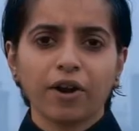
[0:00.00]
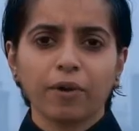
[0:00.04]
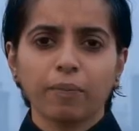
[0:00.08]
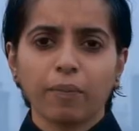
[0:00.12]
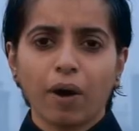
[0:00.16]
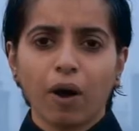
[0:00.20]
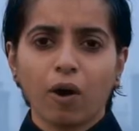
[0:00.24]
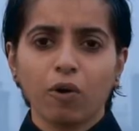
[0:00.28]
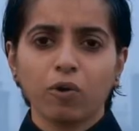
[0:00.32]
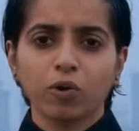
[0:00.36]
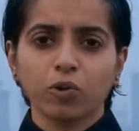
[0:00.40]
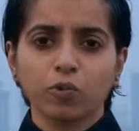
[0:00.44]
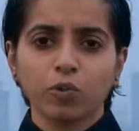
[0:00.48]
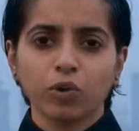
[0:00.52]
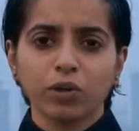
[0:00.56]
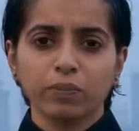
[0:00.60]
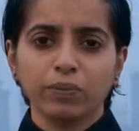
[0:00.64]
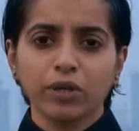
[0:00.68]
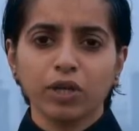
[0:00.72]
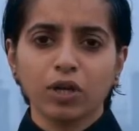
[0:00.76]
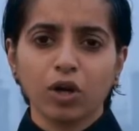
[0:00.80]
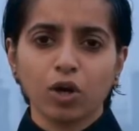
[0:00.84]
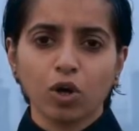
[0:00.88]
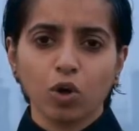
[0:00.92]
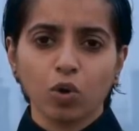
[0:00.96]
amount will
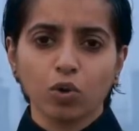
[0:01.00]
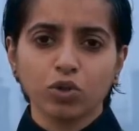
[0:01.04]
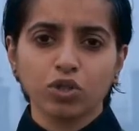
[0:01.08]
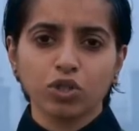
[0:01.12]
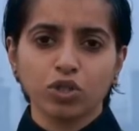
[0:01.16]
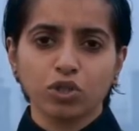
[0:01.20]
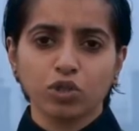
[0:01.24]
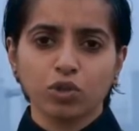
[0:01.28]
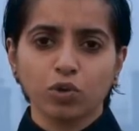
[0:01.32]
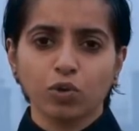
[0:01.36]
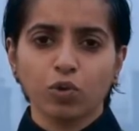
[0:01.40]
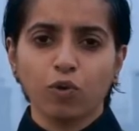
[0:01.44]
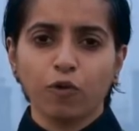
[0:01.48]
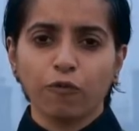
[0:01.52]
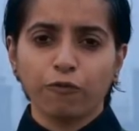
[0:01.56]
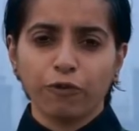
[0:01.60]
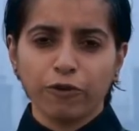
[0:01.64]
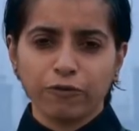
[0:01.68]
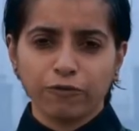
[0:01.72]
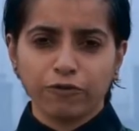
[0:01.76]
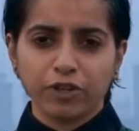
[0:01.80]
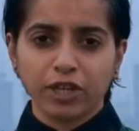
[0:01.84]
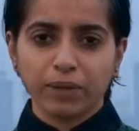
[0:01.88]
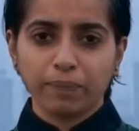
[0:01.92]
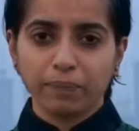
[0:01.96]
be close to
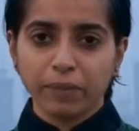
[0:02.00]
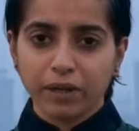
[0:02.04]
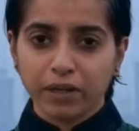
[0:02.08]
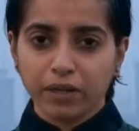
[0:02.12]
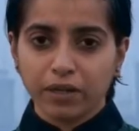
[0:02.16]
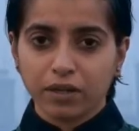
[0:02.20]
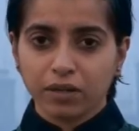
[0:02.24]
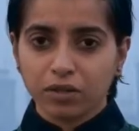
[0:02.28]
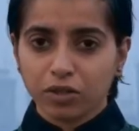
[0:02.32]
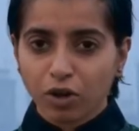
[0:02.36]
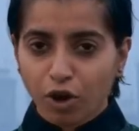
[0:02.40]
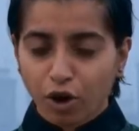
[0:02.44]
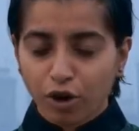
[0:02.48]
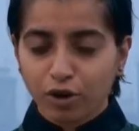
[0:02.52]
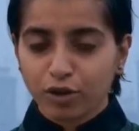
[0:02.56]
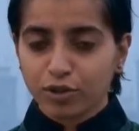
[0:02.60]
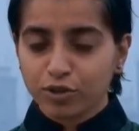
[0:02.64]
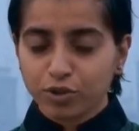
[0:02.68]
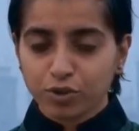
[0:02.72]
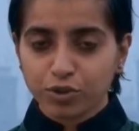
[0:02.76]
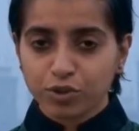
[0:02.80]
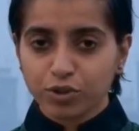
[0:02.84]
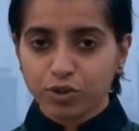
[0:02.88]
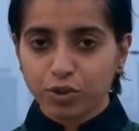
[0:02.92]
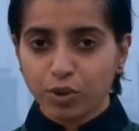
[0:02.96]
$50 billion
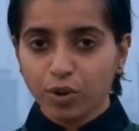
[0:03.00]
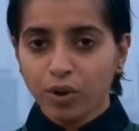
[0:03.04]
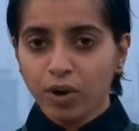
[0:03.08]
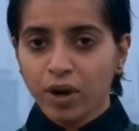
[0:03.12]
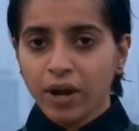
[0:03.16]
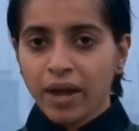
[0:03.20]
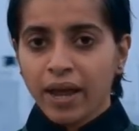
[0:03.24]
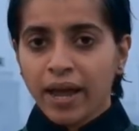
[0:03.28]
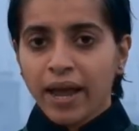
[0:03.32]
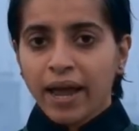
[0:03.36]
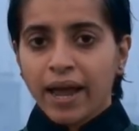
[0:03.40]
or so.